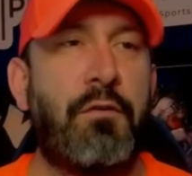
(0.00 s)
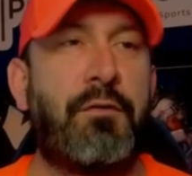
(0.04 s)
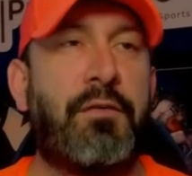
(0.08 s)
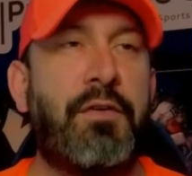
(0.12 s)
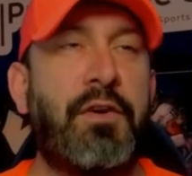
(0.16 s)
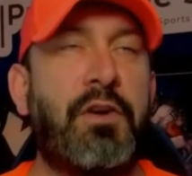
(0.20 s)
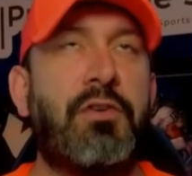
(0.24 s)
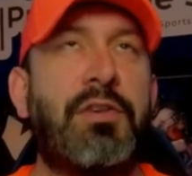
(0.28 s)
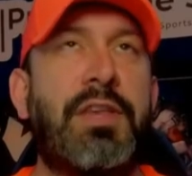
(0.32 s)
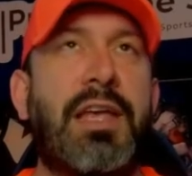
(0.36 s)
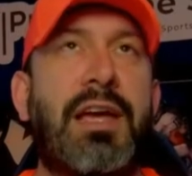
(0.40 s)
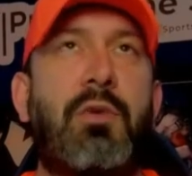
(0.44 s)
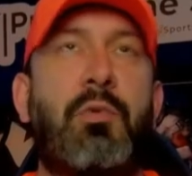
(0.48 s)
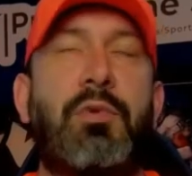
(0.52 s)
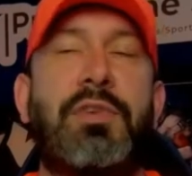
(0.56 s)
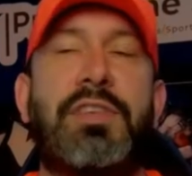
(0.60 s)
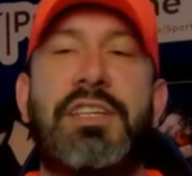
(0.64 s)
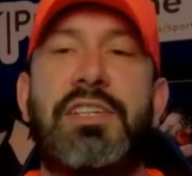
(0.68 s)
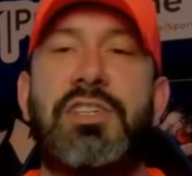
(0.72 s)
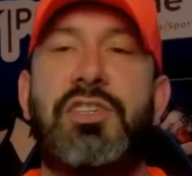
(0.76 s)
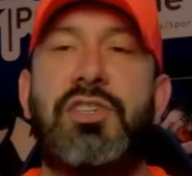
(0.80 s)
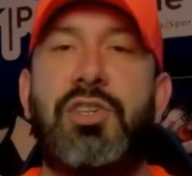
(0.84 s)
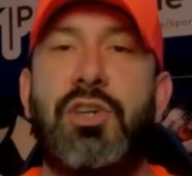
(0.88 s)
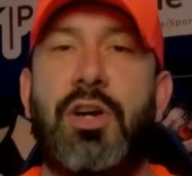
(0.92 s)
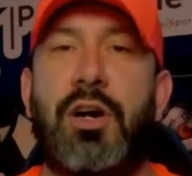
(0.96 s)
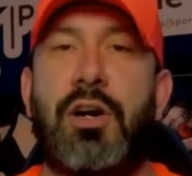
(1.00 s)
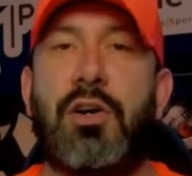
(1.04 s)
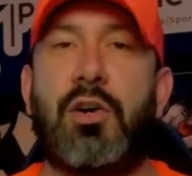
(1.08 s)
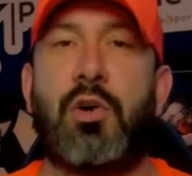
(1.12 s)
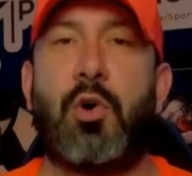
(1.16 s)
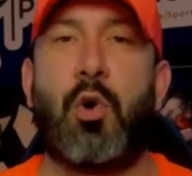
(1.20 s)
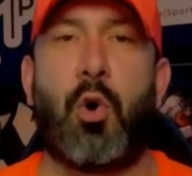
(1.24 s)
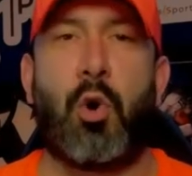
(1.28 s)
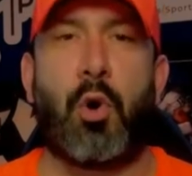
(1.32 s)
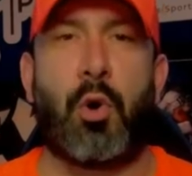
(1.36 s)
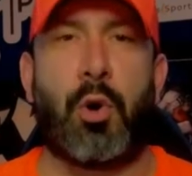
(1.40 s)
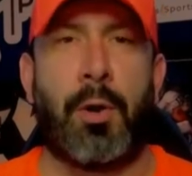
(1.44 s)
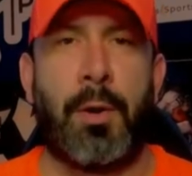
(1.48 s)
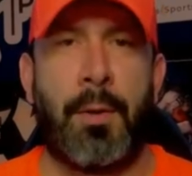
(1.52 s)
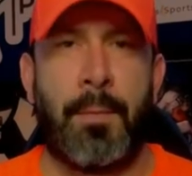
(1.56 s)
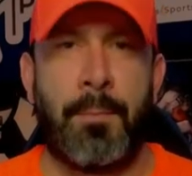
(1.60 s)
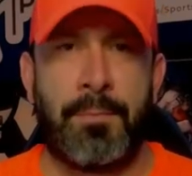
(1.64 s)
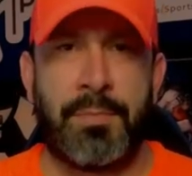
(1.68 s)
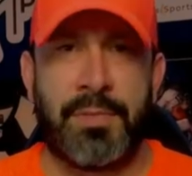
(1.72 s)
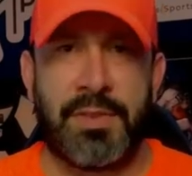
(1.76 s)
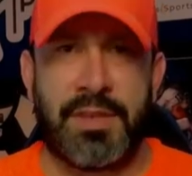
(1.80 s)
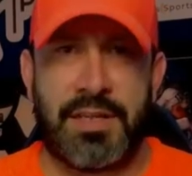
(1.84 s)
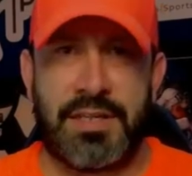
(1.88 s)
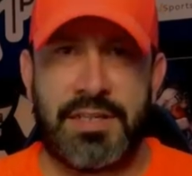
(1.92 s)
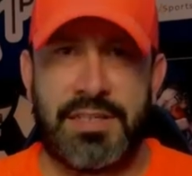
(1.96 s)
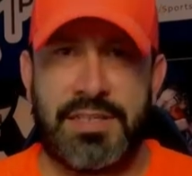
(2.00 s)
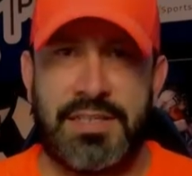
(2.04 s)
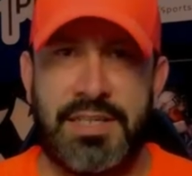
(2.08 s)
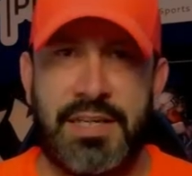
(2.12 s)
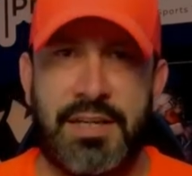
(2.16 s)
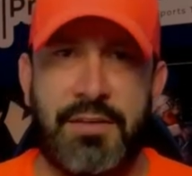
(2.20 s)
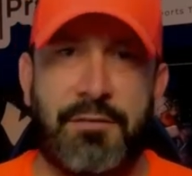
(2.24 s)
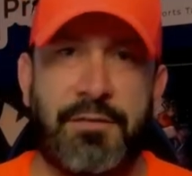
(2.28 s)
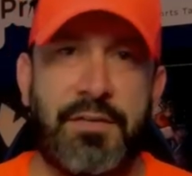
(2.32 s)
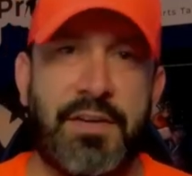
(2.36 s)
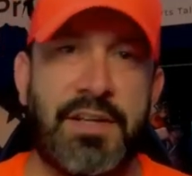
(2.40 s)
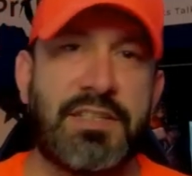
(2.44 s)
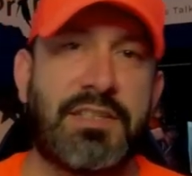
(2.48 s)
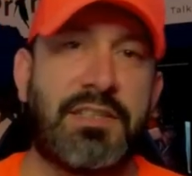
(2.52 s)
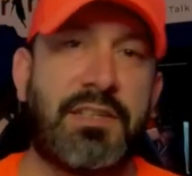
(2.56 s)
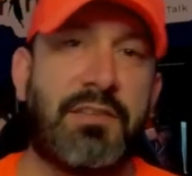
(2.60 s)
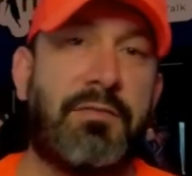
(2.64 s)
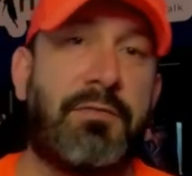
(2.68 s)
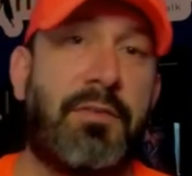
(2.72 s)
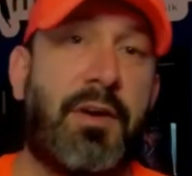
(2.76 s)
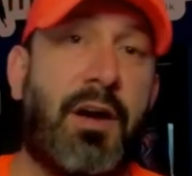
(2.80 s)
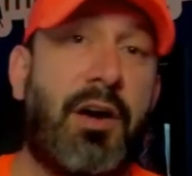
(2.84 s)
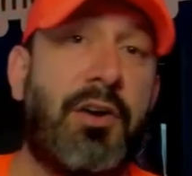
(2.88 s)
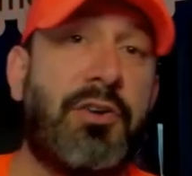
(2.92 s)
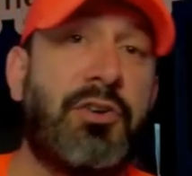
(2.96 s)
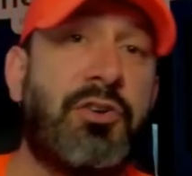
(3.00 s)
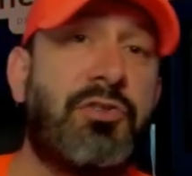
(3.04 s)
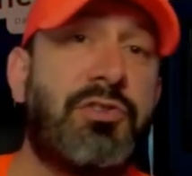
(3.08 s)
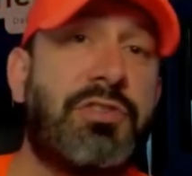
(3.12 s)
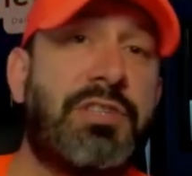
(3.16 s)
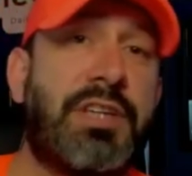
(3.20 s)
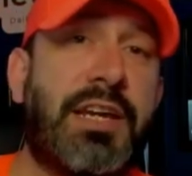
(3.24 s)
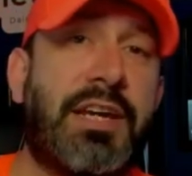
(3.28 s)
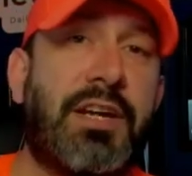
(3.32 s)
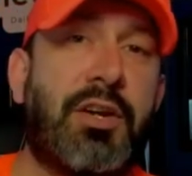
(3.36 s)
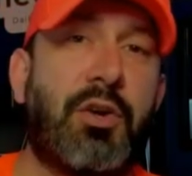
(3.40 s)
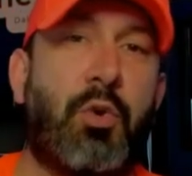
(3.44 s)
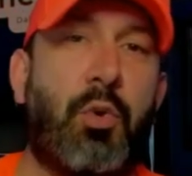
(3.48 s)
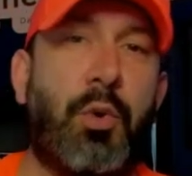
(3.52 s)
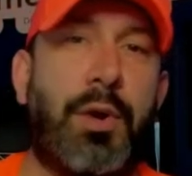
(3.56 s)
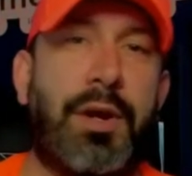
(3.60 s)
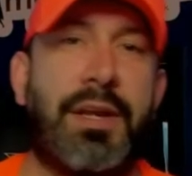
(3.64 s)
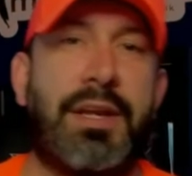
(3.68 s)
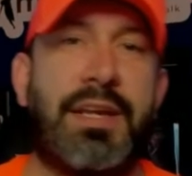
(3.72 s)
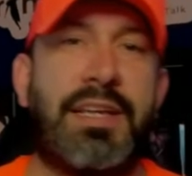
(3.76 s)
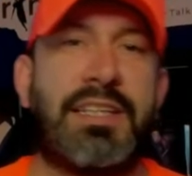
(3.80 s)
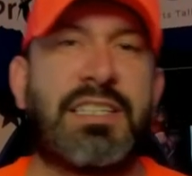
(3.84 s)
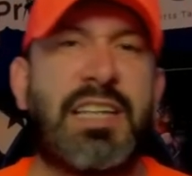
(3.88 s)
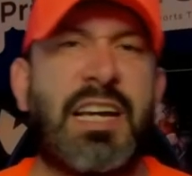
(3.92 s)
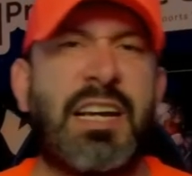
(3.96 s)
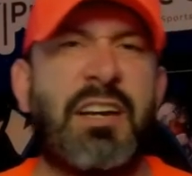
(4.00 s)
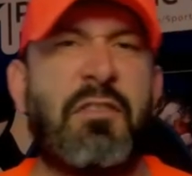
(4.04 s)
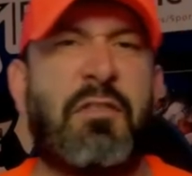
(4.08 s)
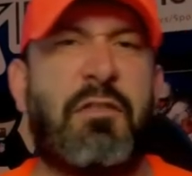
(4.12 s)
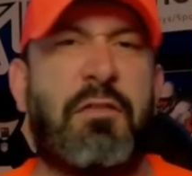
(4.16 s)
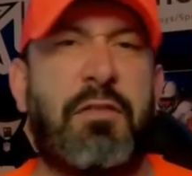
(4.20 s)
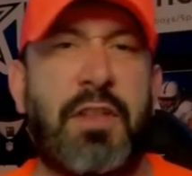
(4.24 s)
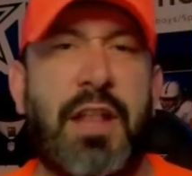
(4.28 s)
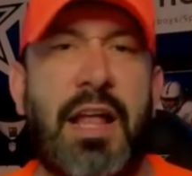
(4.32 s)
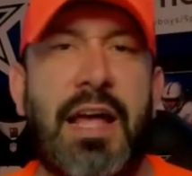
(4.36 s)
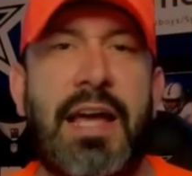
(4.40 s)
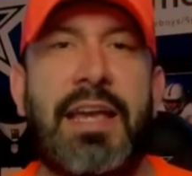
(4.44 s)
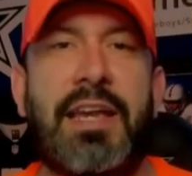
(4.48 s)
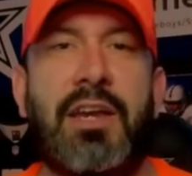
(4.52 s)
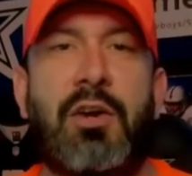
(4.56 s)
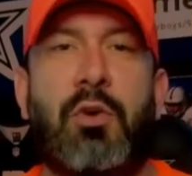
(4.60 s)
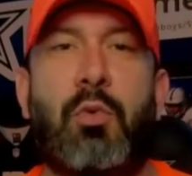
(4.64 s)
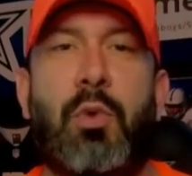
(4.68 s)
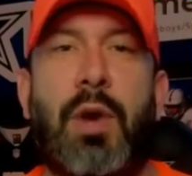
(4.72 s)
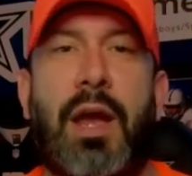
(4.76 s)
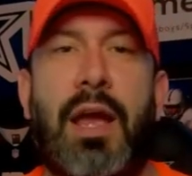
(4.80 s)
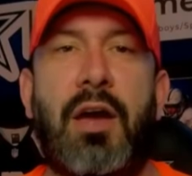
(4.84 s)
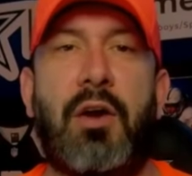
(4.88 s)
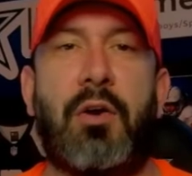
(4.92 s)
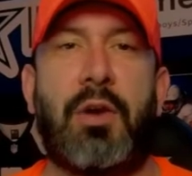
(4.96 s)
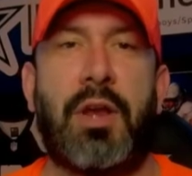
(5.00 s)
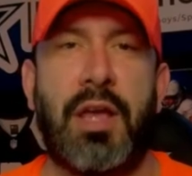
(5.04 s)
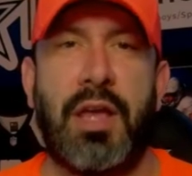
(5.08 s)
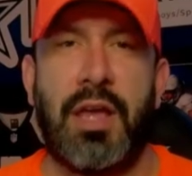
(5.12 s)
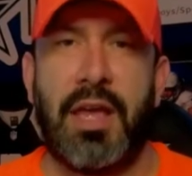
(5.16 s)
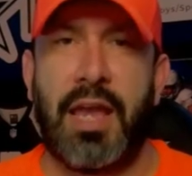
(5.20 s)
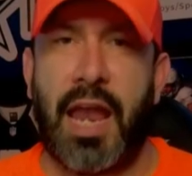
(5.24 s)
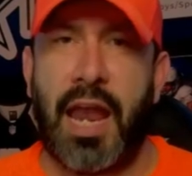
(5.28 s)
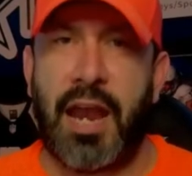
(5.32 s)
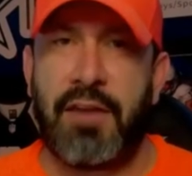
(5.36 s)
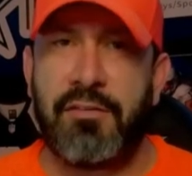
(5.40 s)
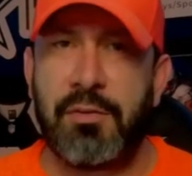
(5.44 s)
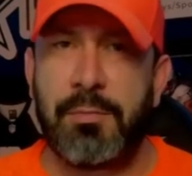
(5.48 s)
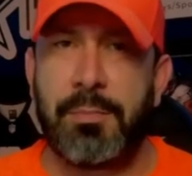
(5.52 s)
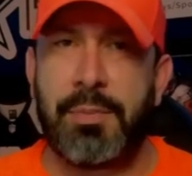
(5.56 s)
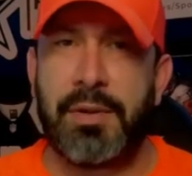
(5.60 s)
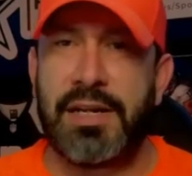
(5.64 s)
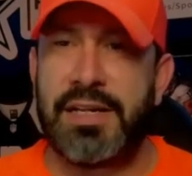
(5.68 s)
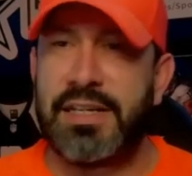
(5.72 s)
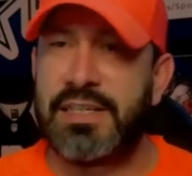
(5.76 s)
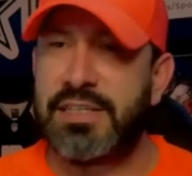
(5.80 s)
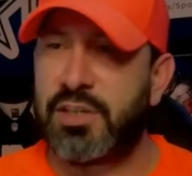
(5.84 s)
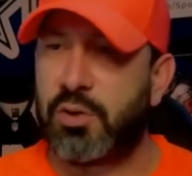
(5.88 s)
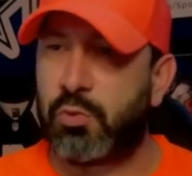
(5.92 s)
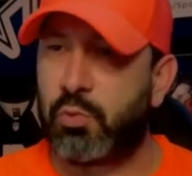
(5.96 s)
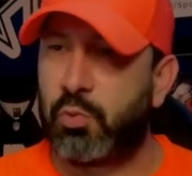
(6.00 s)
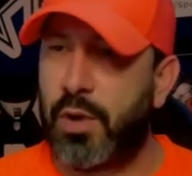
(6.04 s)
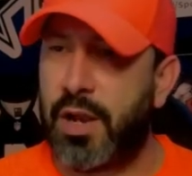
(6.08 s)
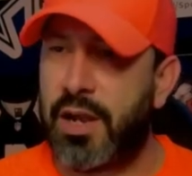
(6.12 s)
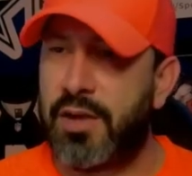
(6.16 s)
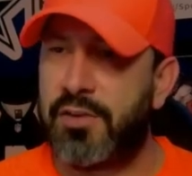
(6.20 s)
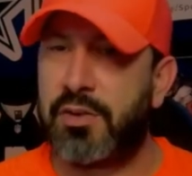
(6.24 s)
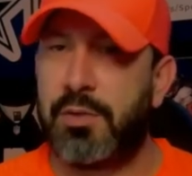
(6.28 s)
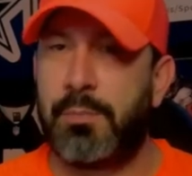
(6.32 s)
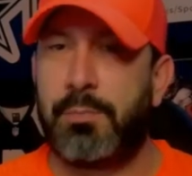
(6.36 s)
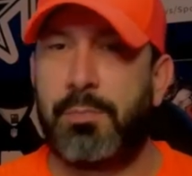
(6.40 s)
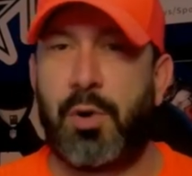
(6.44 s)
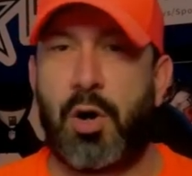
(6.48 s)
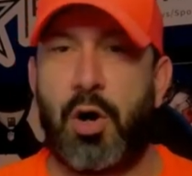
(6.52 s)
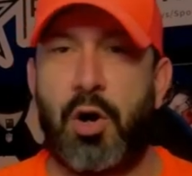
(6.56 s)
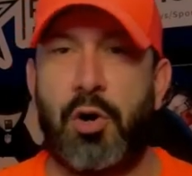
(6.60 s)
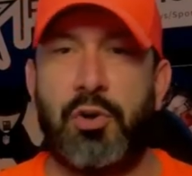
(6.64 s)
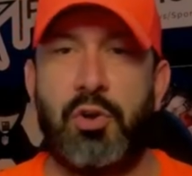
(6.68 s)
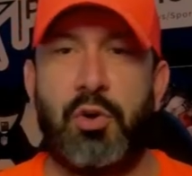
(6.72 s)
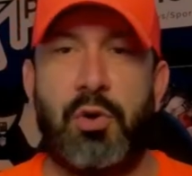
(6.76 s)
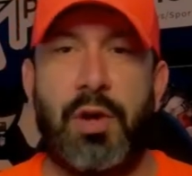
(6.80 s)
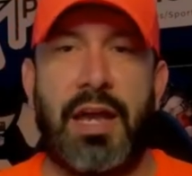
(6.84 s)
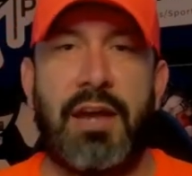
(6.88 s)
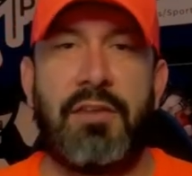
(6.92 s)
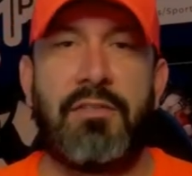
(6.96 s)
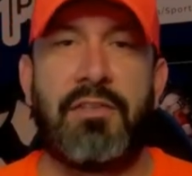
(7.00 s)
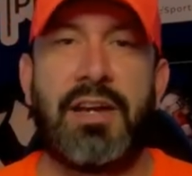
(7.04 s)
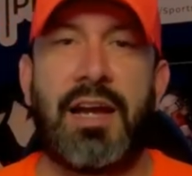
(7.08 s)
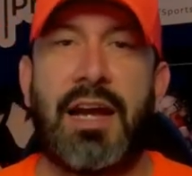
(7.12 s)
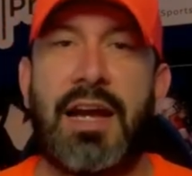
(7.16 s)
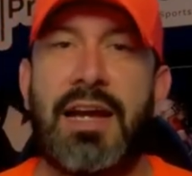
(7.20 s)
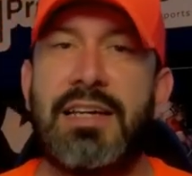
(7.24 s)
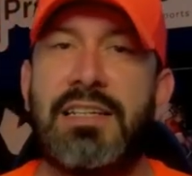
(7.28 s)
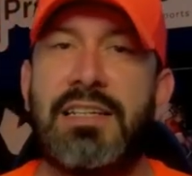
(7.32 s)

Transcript: feel that with this young core. The defensive under Dan Quinn is kind of flying around. Everybody's around the ball. You have guys